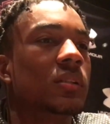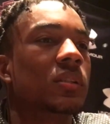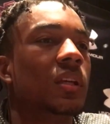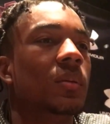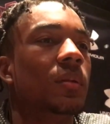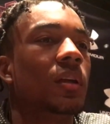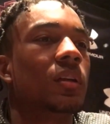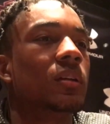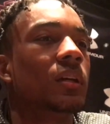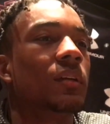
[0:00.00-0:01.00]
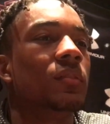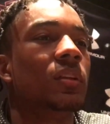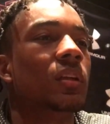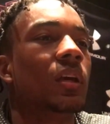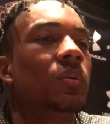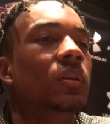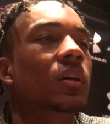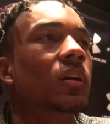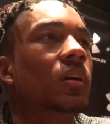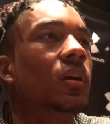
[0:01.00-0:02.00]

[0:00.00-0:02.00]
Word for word: same a lot of everything that we done.